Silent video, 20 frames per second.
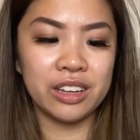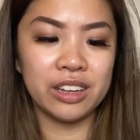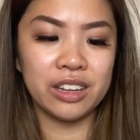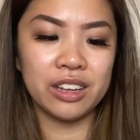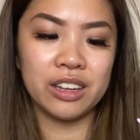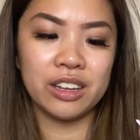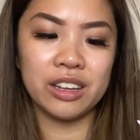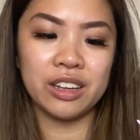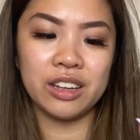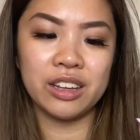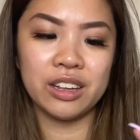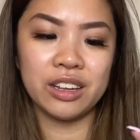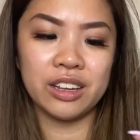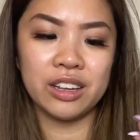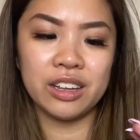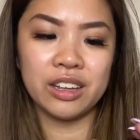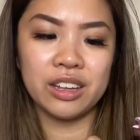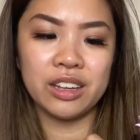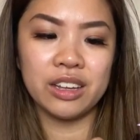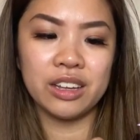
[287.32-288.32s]

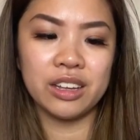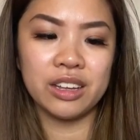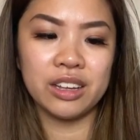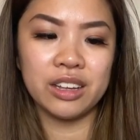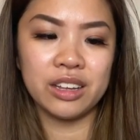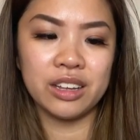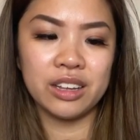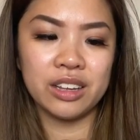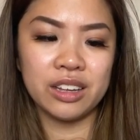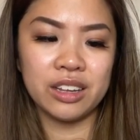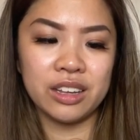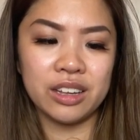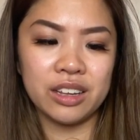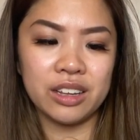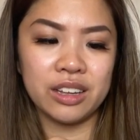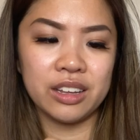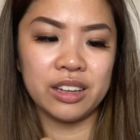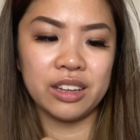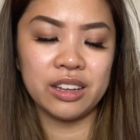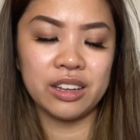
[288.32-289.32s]

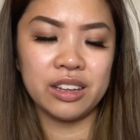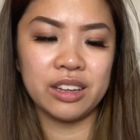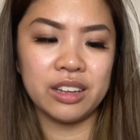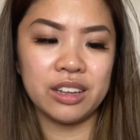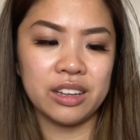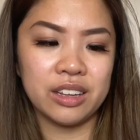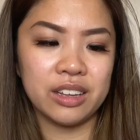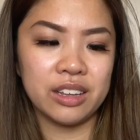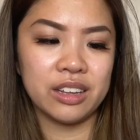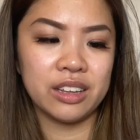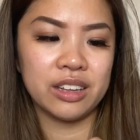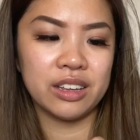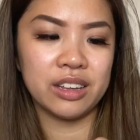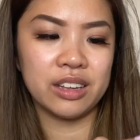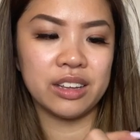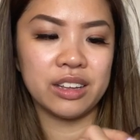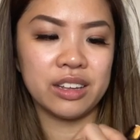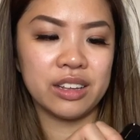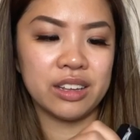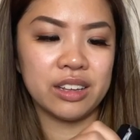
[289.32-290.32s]

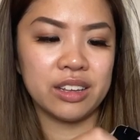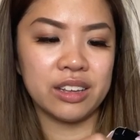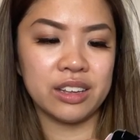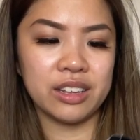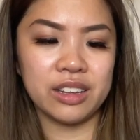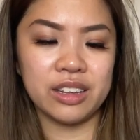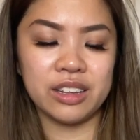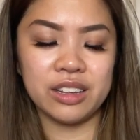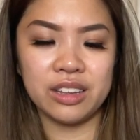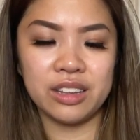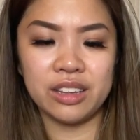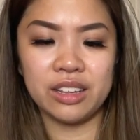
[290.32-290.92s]
Nothing is said.